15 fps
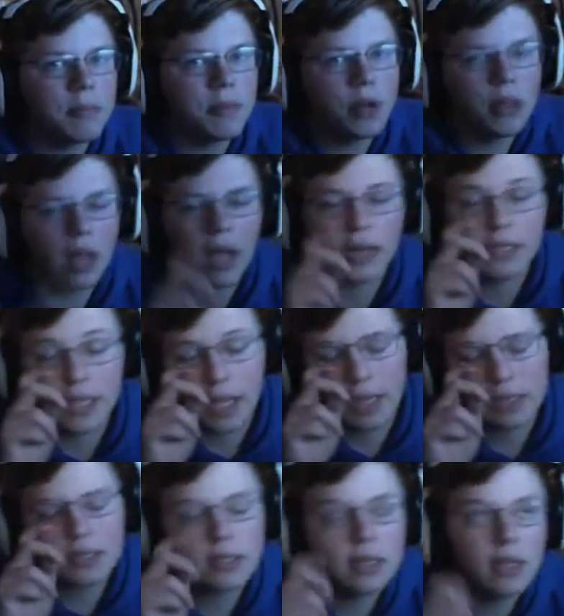Any type of Murloc
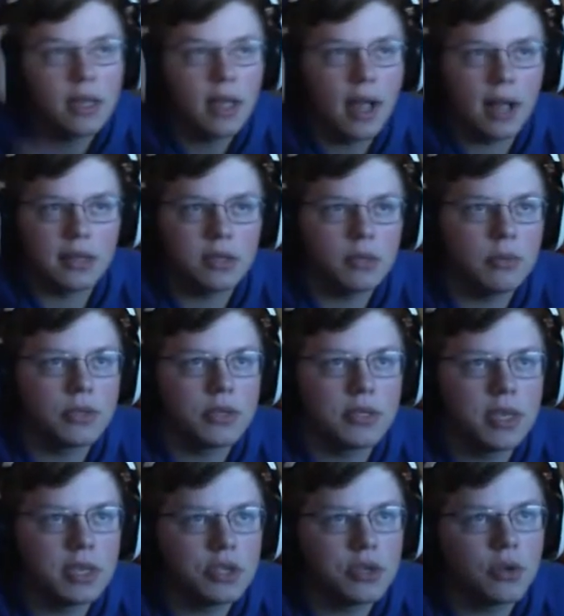decks, that's
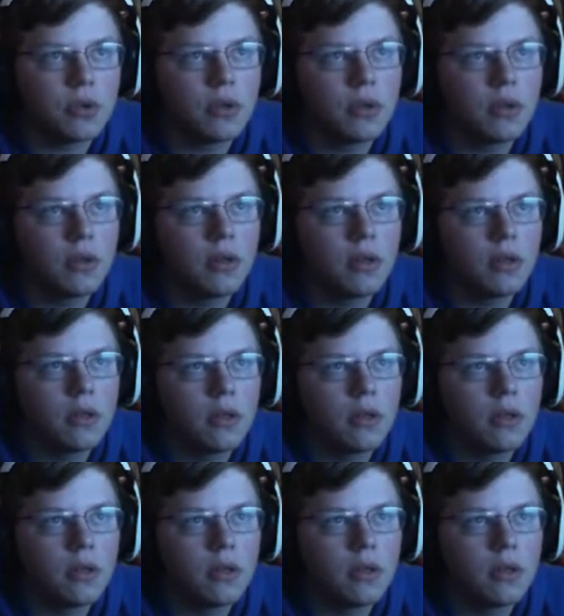almost essential.